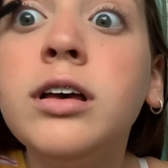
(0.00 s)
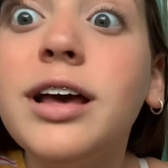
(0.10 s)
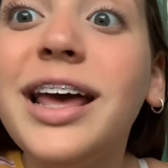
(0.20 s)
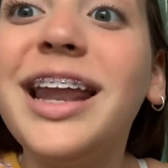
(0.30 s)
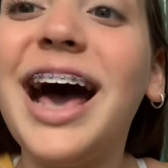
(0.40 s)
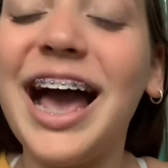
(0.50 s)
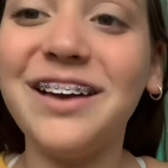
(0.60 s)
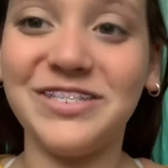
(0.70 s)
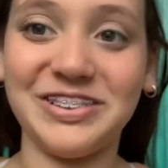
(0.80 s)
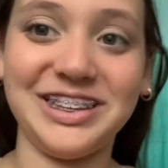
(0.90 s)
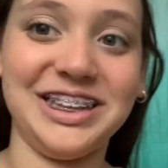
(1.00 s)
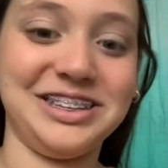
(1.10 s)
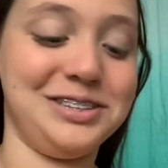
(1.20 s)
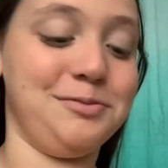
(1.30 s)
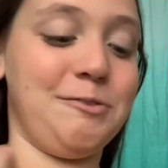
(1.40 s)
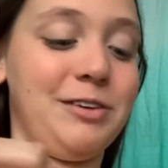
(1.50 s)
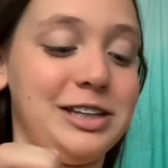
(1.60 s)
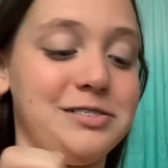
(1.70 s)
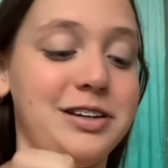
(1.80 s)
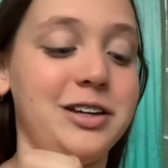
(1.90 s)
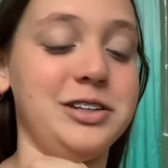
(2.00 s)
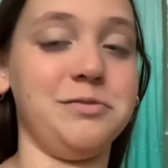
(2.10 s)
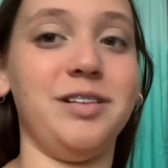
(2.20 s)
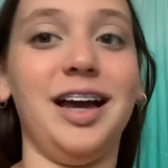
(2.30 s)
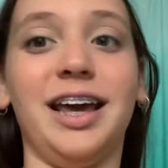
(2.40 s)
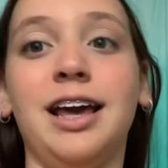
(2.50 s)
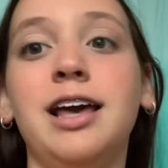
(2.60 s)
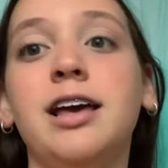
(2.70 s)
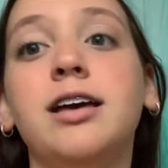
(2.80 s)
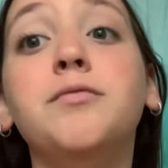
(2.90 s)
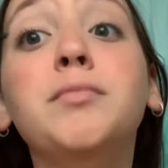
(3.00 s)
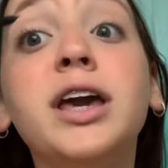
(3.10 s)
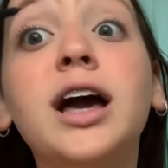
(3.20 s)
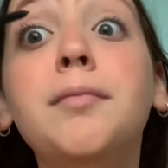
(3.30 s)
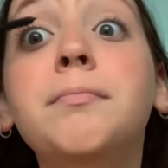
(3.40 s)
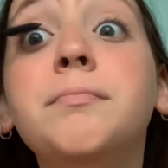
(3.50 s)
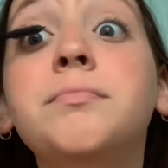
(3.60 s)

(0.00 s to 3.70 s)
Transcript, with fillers: I have a really stupid face when I do my makeup,